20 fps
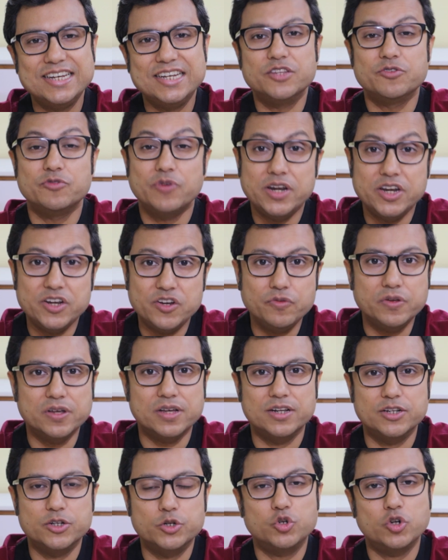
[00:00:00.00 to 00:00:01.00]
it's very
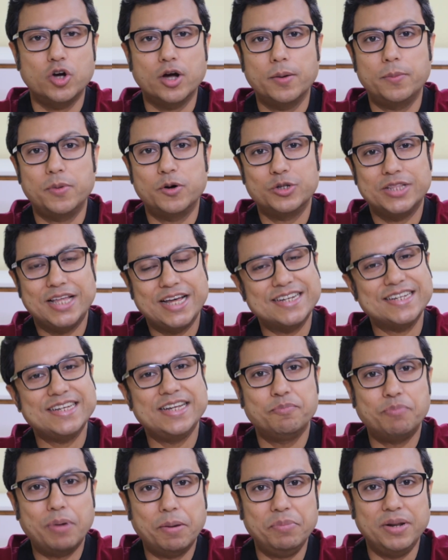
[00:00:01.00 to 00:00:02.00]
difficult to talk about that
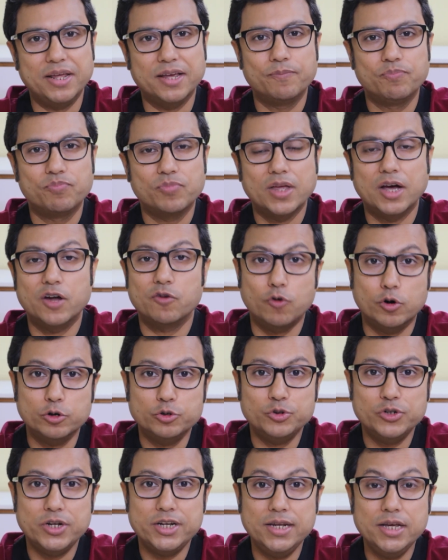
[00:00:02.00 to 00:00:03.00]
in public.
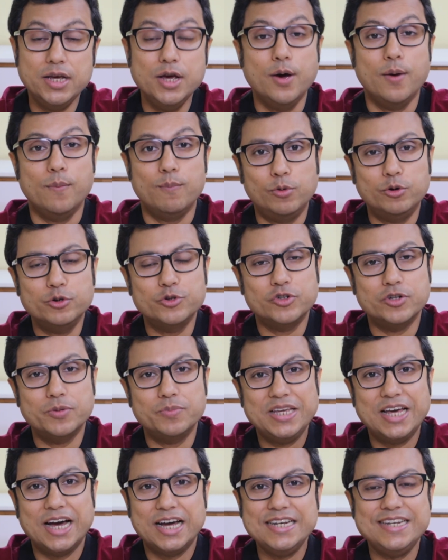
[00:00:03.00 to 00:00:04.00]
Unfortunately, most of
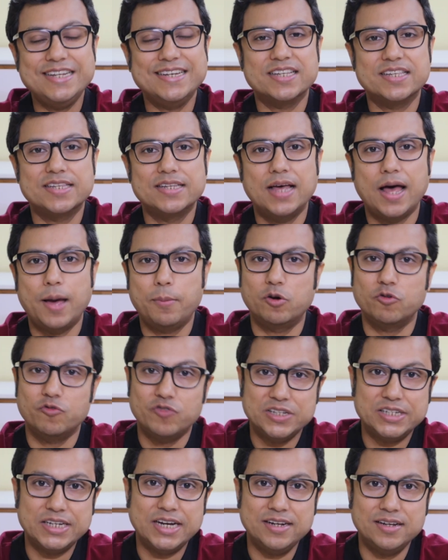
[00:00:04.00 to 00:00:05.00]
the ideas about
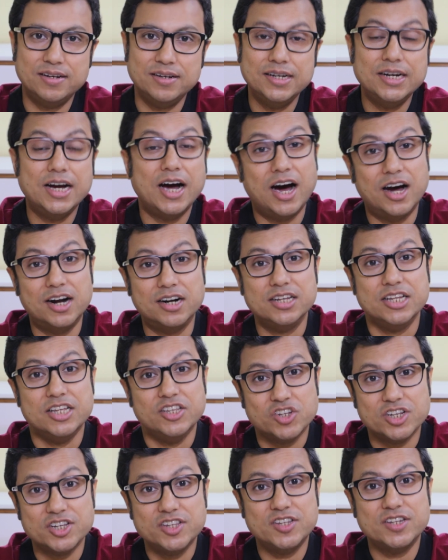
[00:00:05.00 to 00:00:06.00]
vagina are
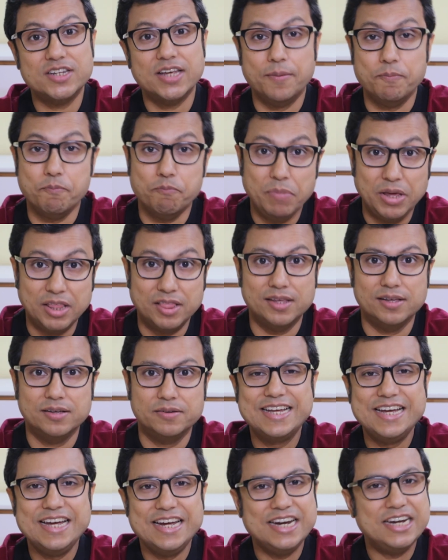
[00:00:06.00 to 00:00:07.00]
just a myth.
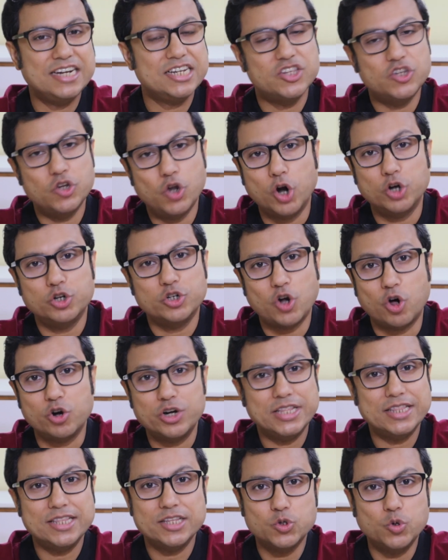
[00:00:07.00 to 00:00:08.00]
It is not
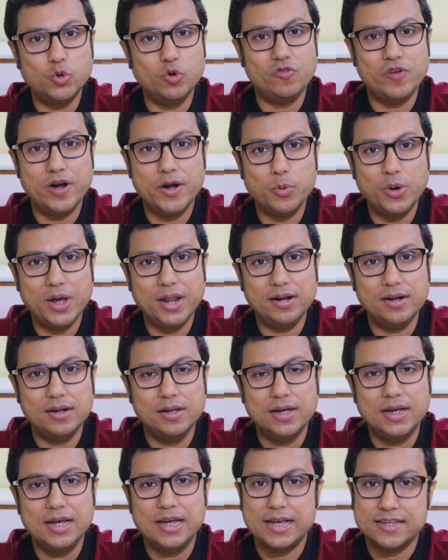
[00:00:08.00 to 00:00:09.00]
taught in the school very well.
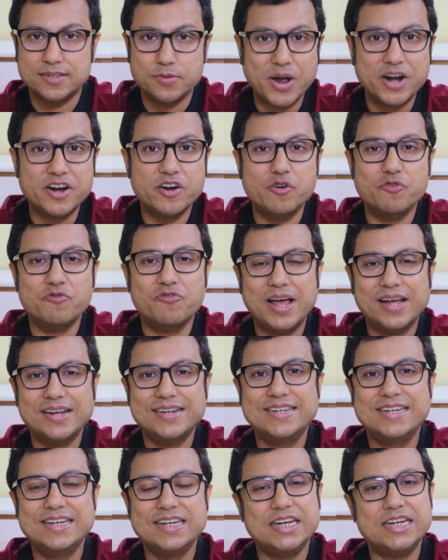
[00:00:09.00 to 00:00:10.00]
As a matter of
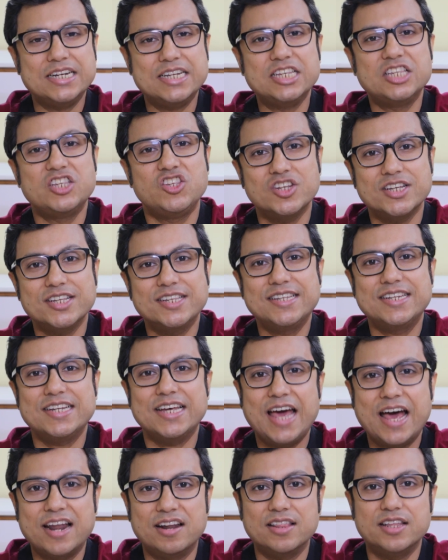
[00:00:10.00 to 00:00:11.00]
fact, it is just
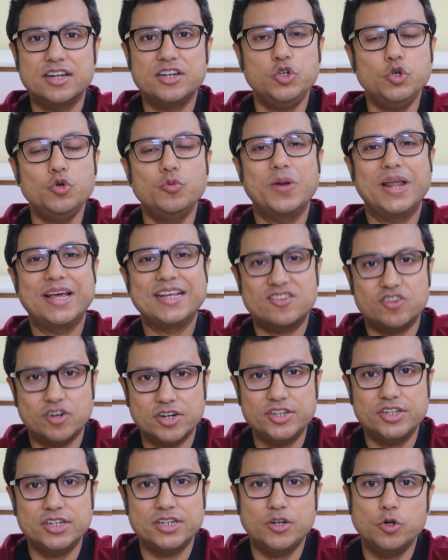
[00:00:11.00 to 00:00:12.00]
another tube-like
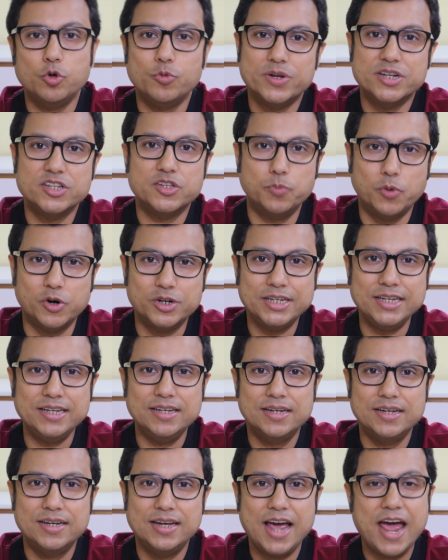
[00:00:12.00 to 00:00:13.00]
structure in human's
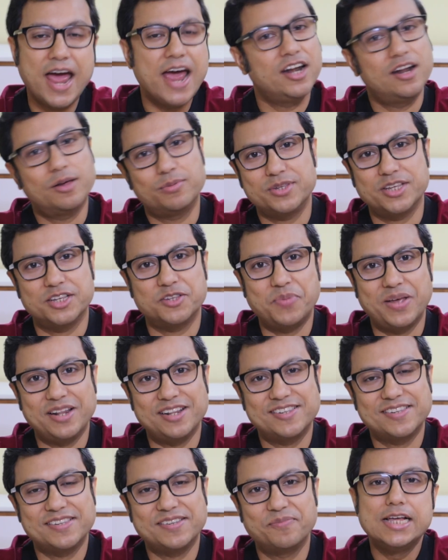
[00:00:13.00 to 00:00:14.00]
body. End of
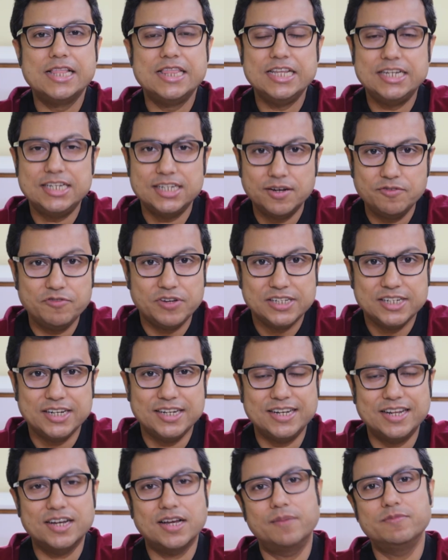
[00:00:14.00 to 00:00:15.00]
suspense. The term
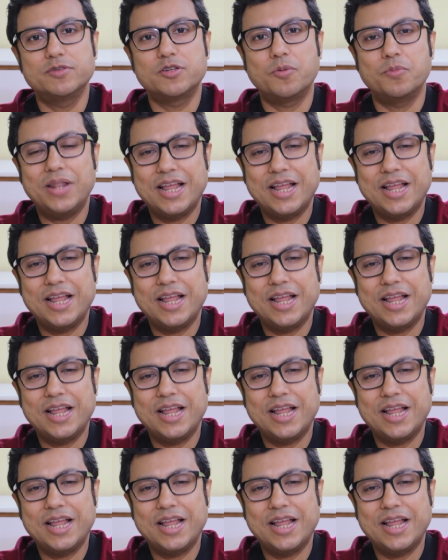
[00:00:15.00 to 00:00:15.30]
vagina comes from